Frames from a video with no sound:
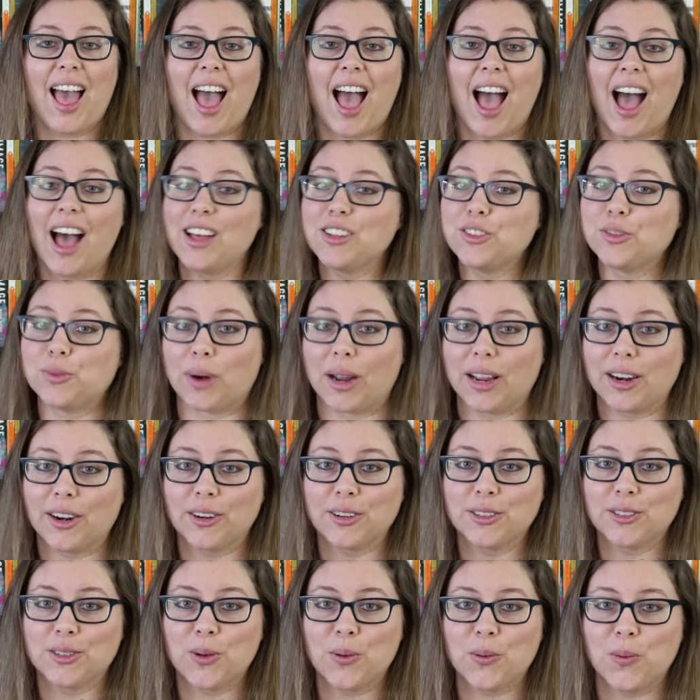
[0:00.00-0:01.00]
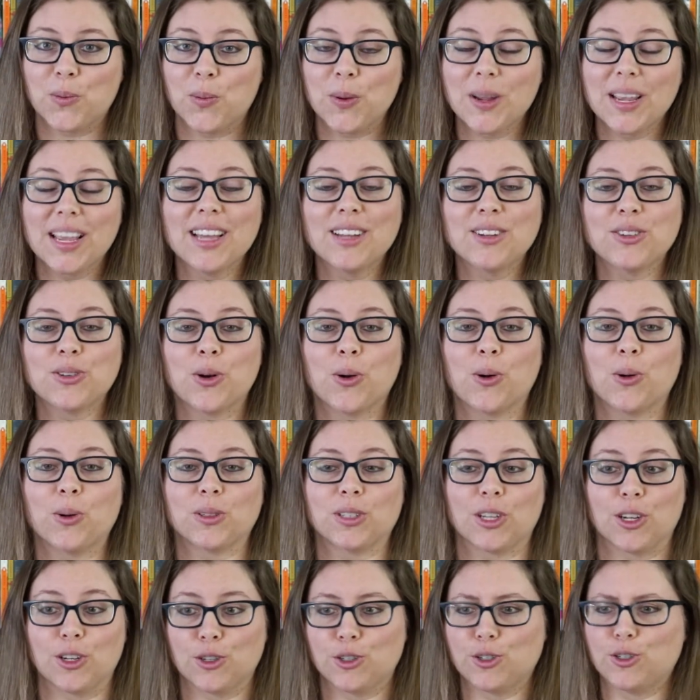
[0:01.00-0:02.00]
As writers, we get
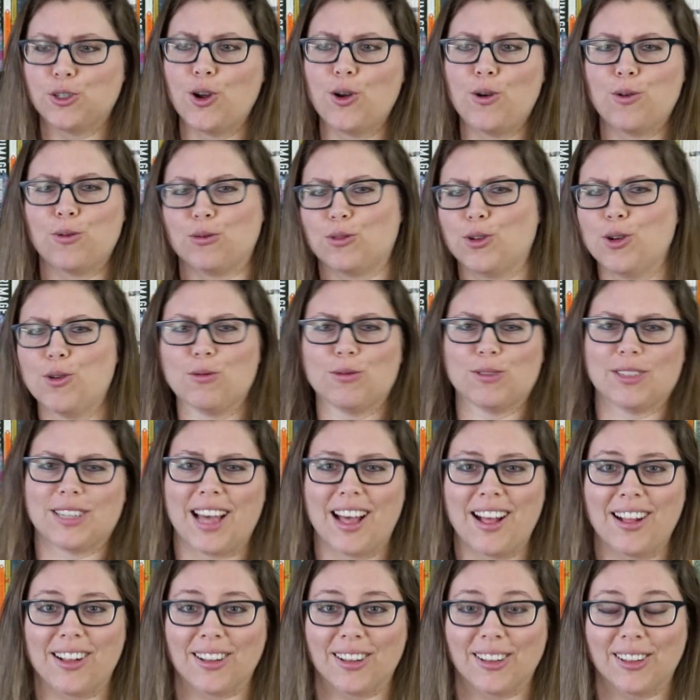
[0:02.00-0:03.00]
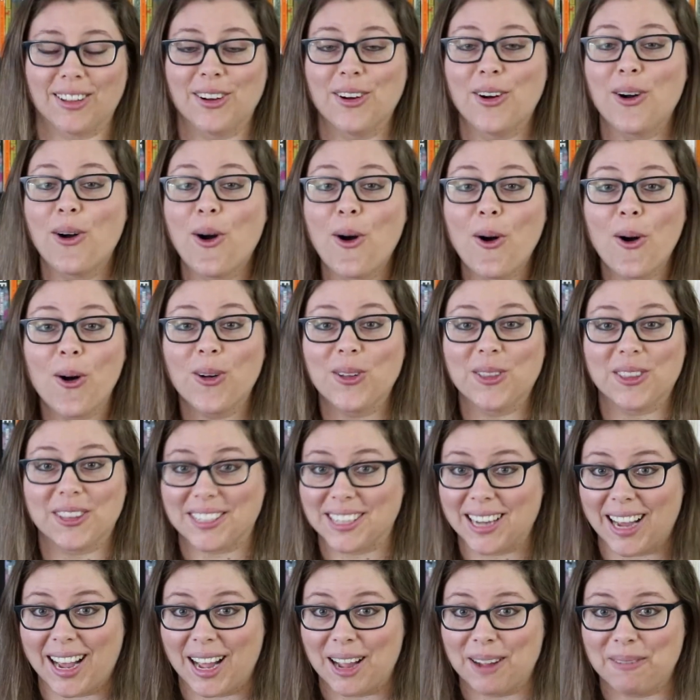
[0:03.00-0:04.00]
told, show, don't tell, all the
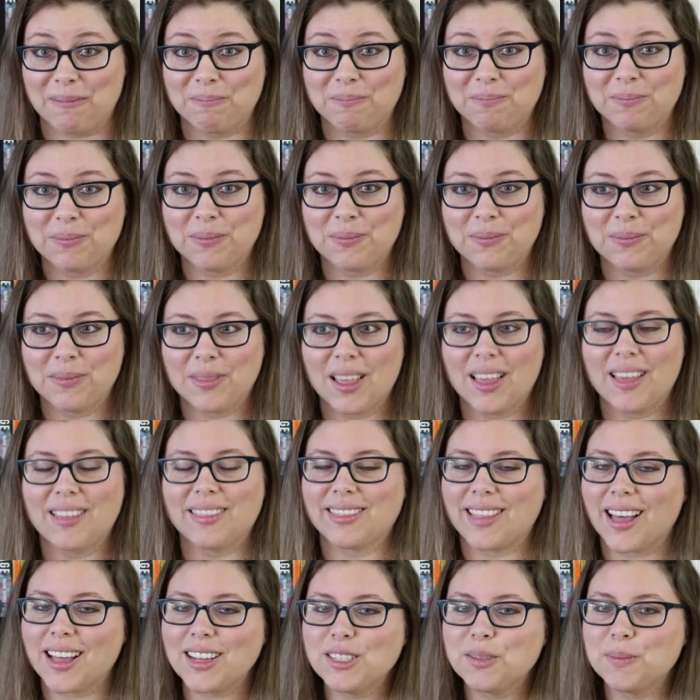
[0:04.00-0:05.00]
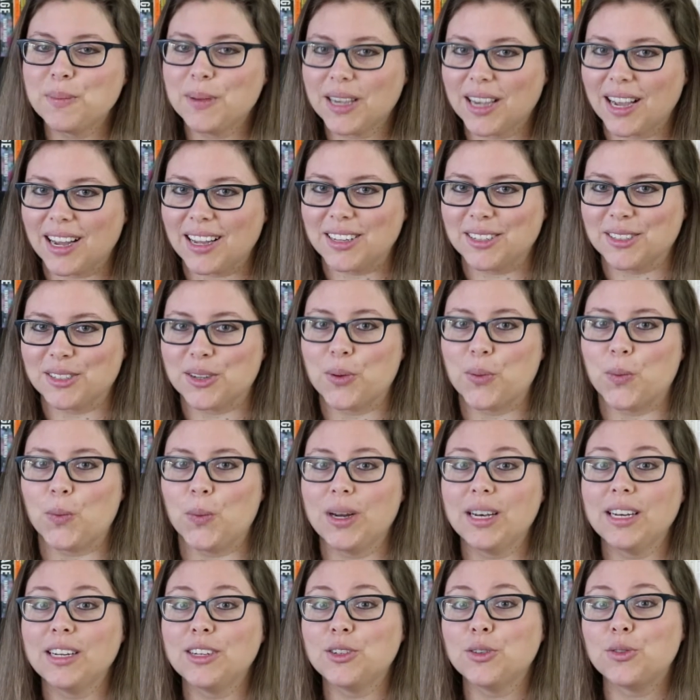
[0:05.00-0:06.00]
time. That's because
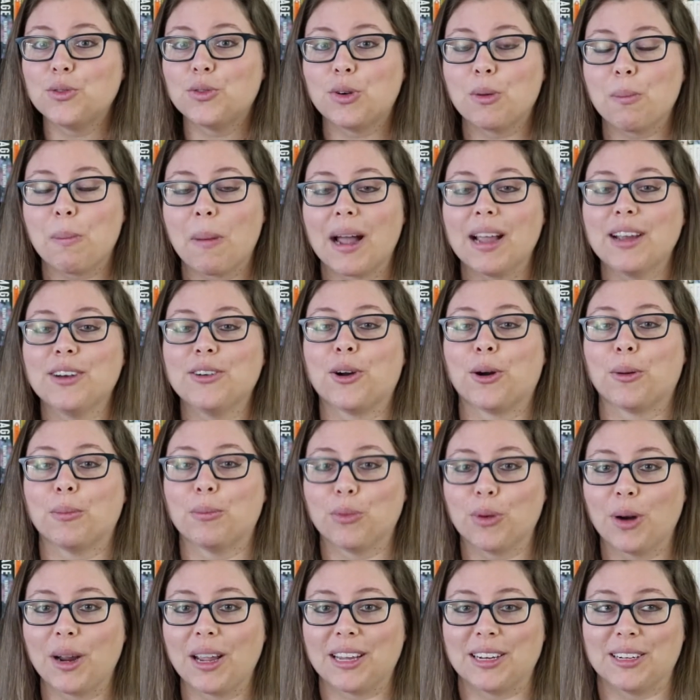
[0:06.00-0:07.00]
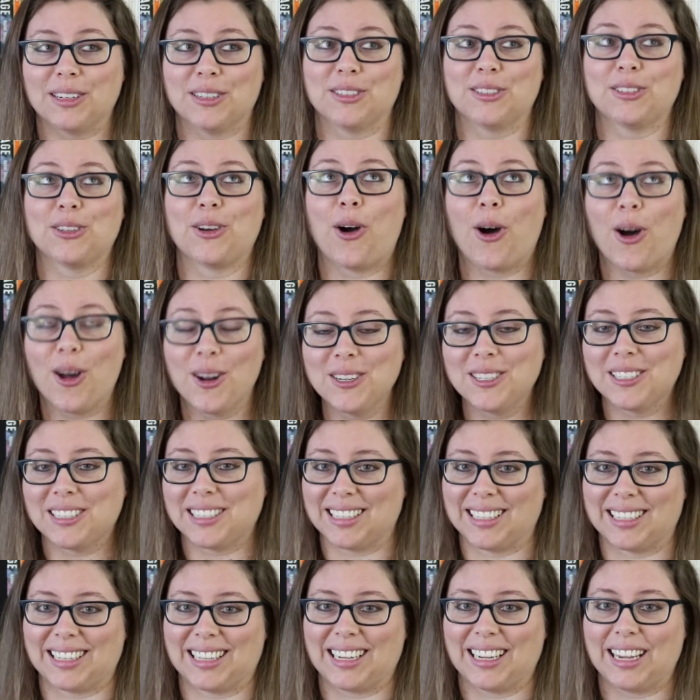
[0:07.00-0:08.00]
we need to remind our brains
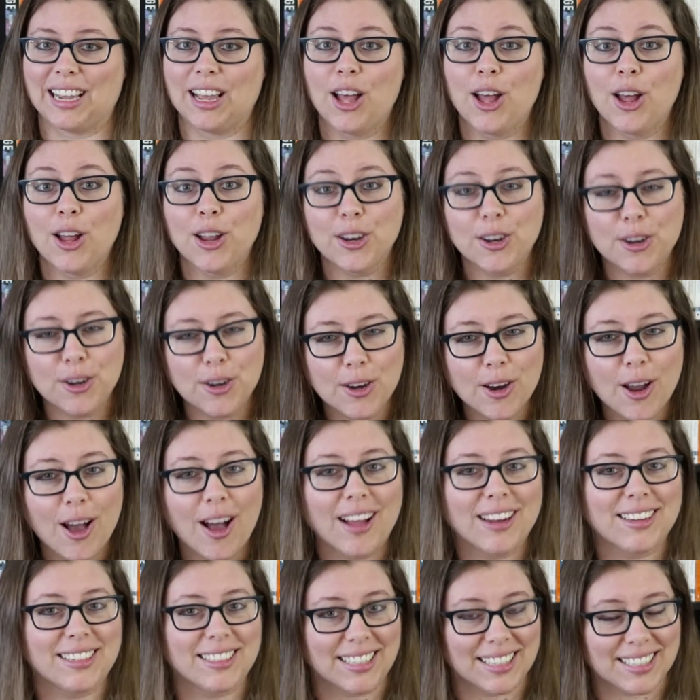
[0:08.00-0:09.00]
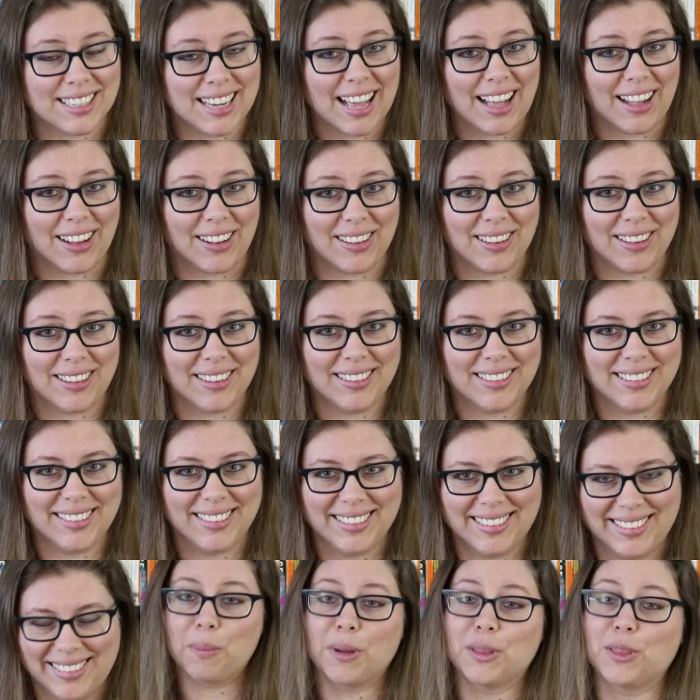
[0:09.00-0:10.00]
constantly not to tell.
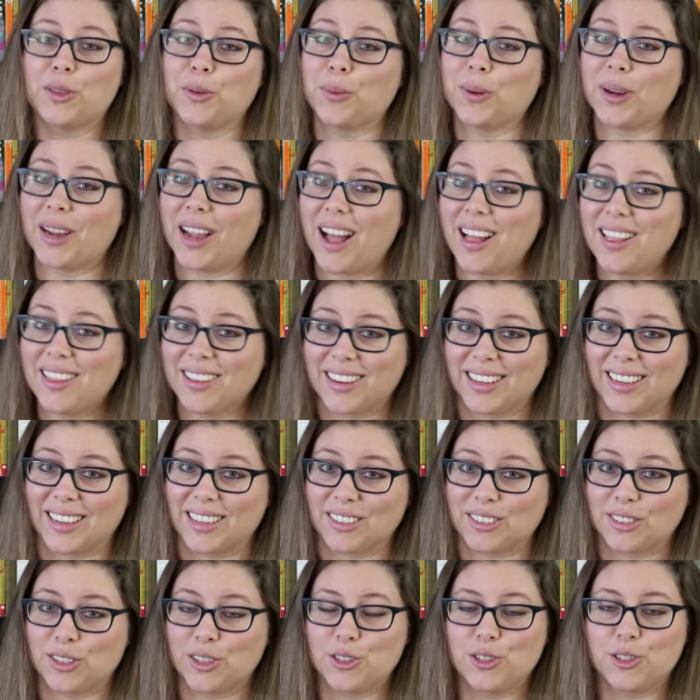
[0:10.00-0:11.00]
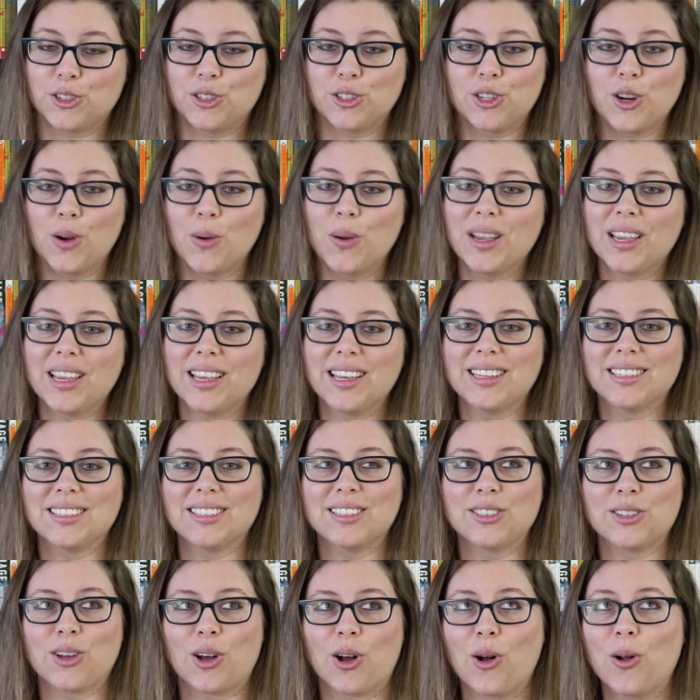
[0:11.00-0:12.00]
But the reality is, showing
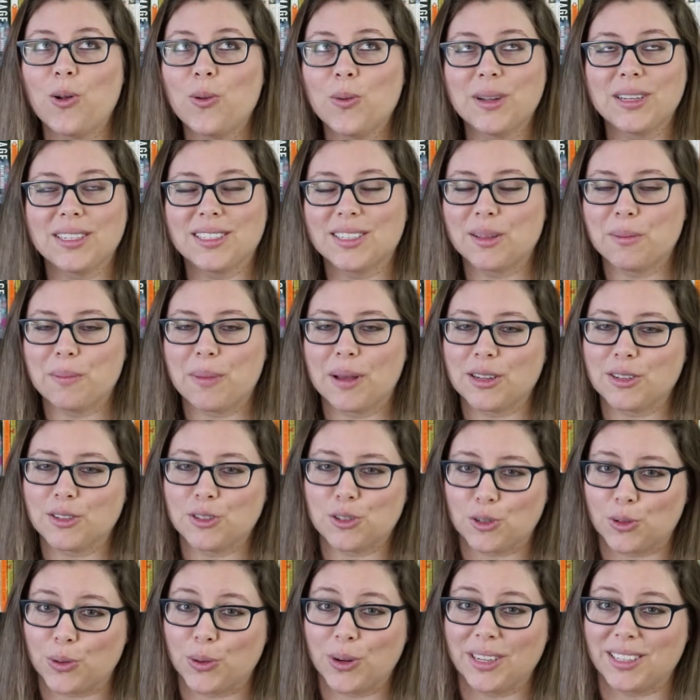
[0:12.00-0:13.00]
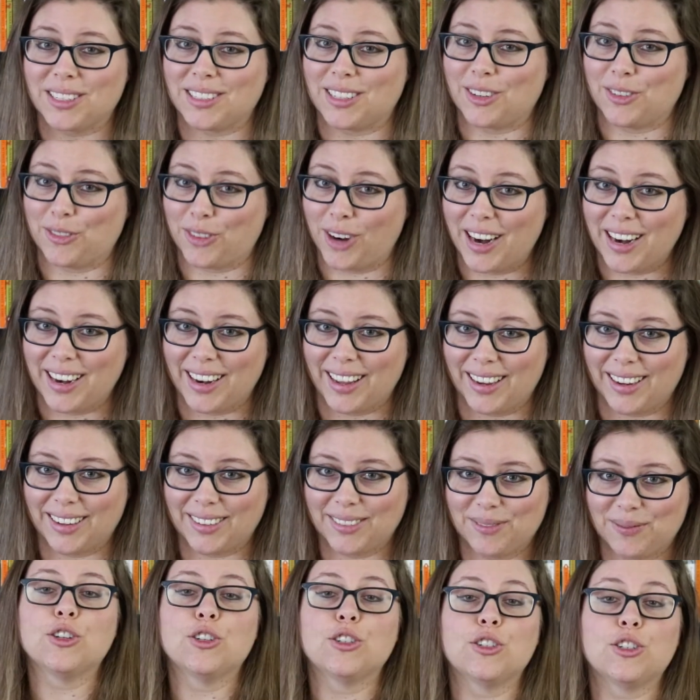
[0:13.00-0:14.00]
isn't always the best choice in
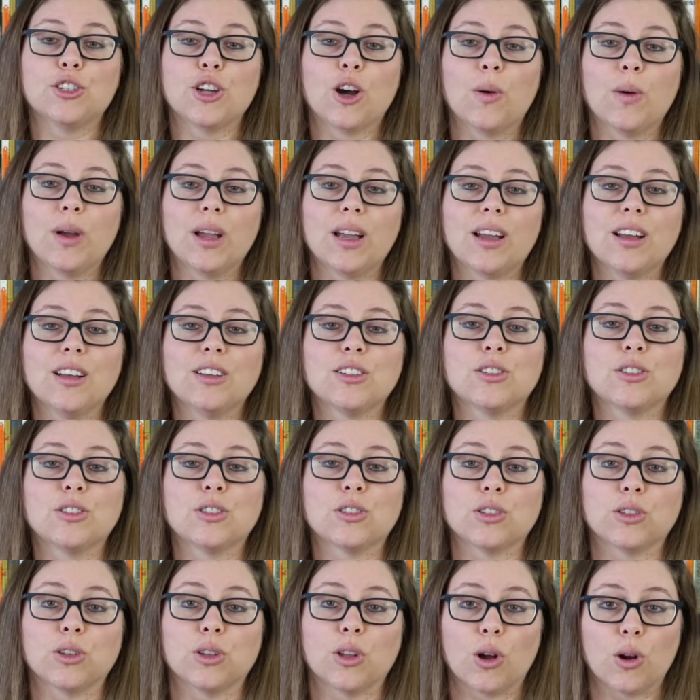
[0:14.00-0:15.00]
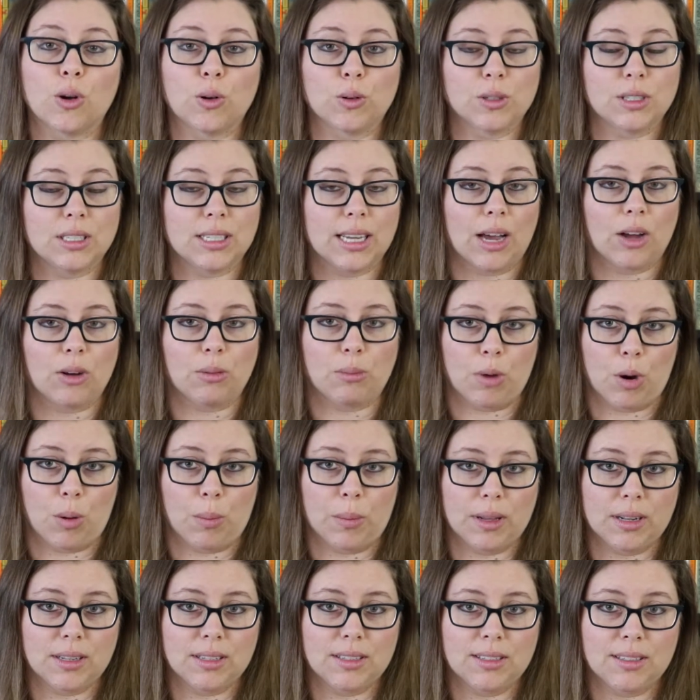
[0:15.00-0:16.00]
writing. Showing slows down
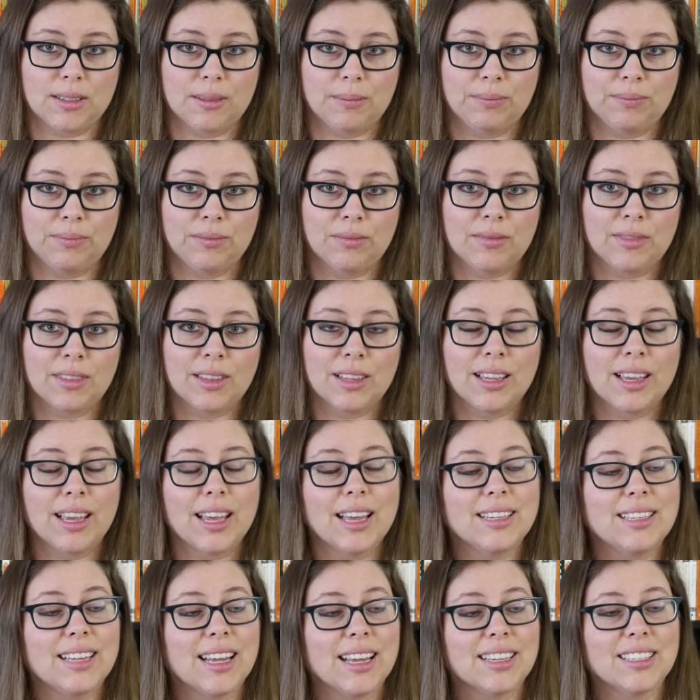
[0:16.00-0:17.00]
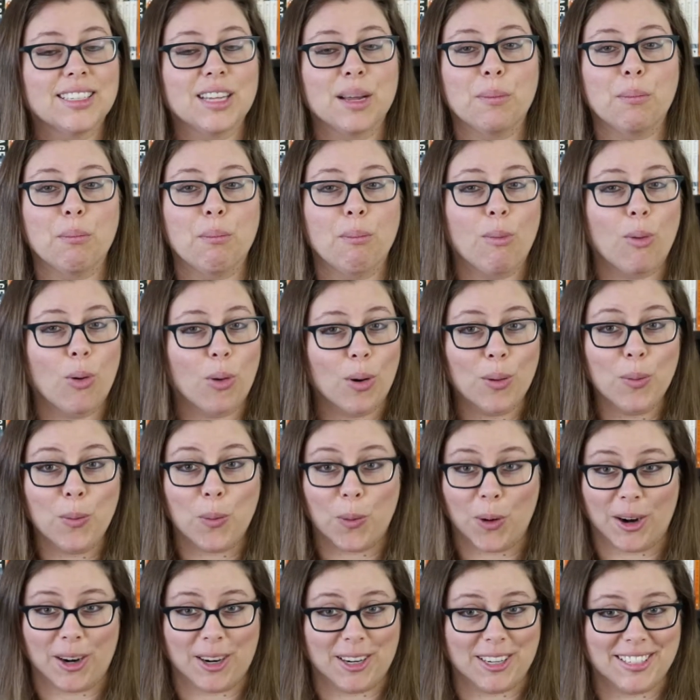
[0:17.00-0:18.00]
moments. It takes up more
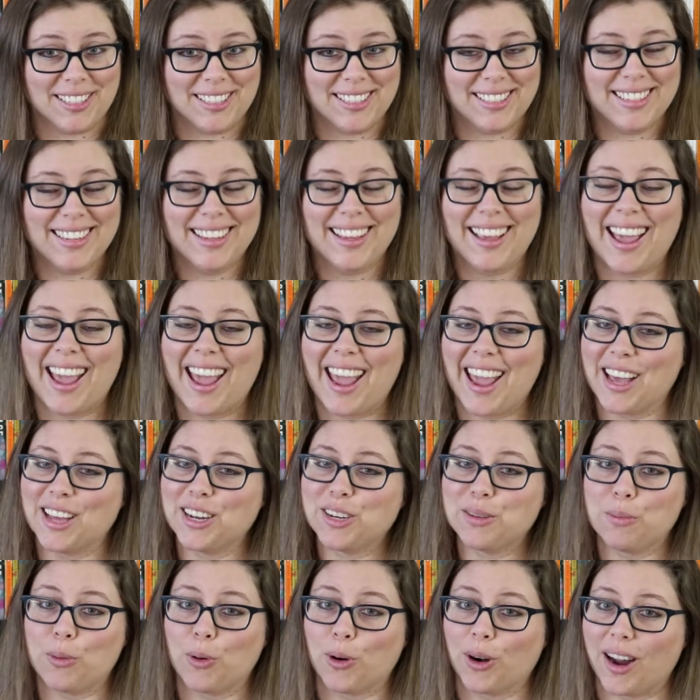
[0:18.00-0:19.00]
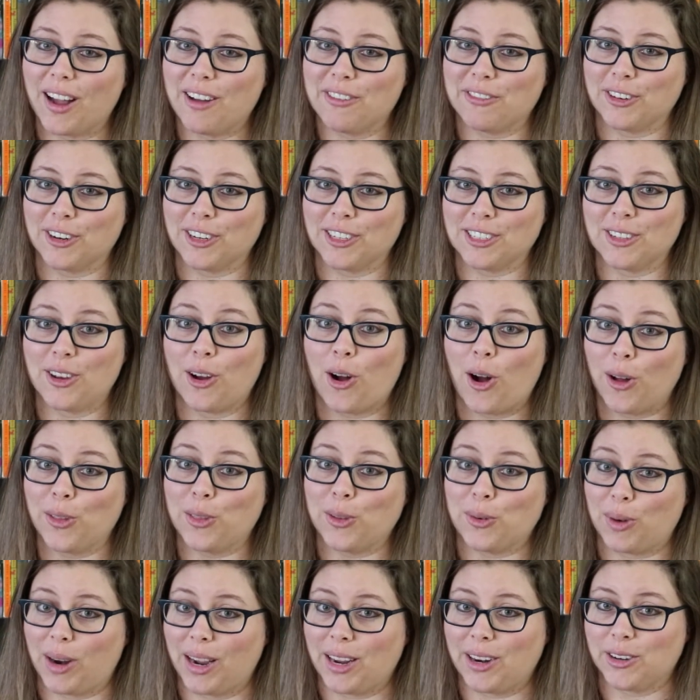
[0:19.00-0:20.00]
words and more effort on
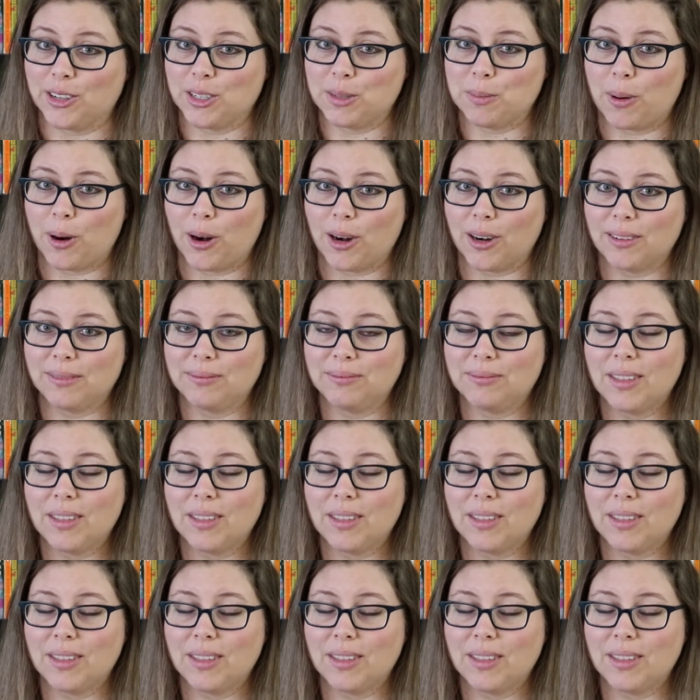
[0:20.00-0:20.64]
the writer's part.